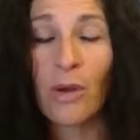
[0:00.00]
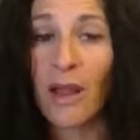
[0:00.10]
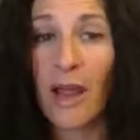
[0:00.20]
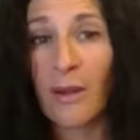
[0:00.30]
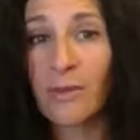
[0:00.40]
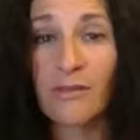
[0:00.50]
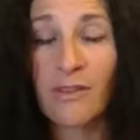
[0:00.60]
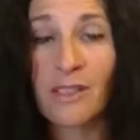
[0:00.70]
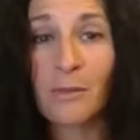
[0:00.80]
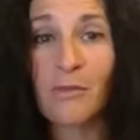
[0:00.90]
I was a
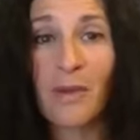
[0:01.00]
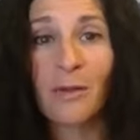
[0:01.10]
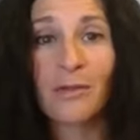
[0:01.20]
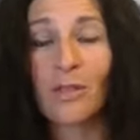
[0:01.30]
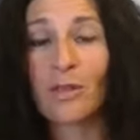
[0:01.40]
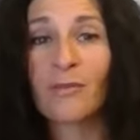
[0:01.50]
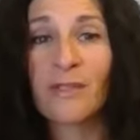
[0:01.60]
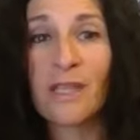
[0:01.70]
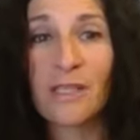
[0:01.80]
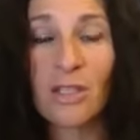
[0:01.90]
victim of my own
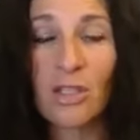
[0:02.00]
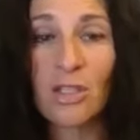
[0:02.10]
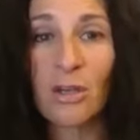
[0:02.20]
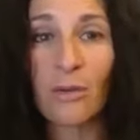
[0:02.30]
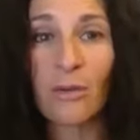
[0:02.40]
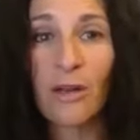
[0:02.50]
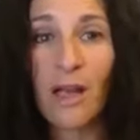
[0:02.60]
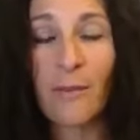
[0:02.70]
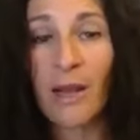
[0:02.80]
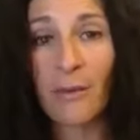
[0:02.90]
circumstances too.
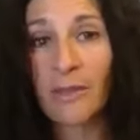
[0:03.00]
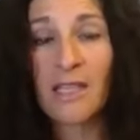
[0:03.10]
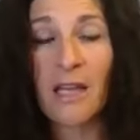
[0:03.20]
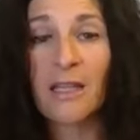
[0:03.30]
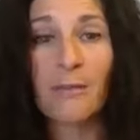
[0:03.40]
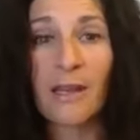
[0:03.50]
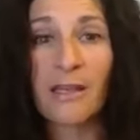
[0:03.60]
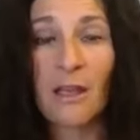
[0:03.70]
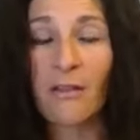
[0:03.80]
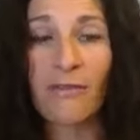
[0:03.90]
I mean, I was telling
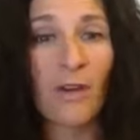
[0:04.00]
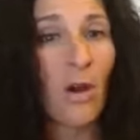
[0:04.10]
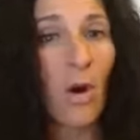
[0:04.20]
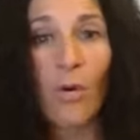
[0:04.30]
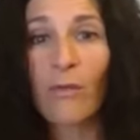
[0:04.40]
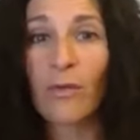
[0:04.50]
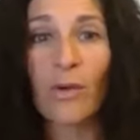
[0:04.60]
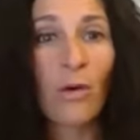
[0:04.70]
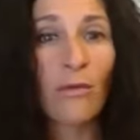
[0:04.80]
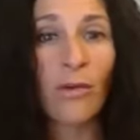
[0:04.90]
myself over and
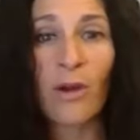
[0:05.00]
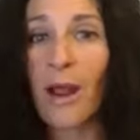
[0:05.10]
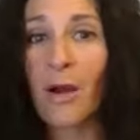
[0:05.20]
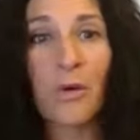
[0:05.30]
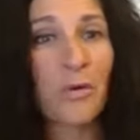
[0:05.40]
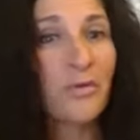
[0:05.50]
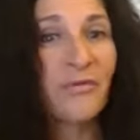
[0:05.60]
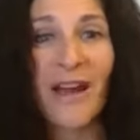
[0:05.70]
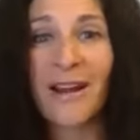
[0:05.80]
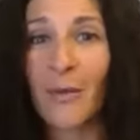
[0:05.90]
over how
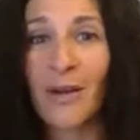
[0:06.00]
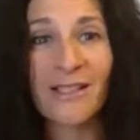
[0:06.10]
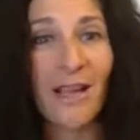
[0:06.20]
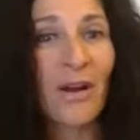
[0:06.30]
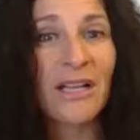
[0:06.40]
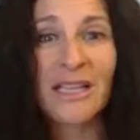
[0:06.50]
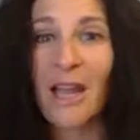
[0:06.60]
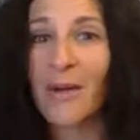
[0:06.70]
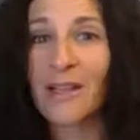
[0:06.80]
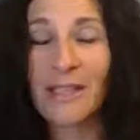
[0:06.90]
fat I was, how ugly
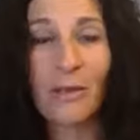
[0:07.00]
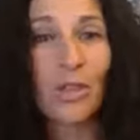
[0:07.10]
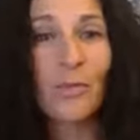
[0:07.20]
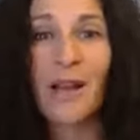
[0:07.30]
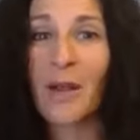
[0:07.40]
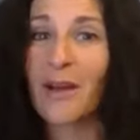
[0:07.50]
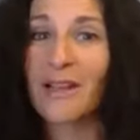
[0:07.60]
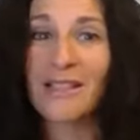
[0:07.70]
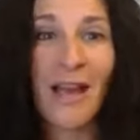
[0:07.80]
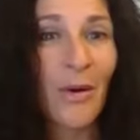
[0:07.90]
I was, how stupid I
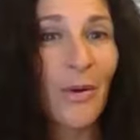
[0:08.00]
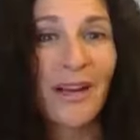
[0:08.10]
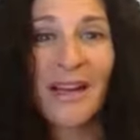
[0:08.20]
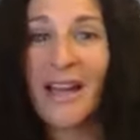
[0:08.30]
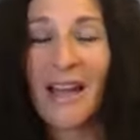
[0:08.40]
was, how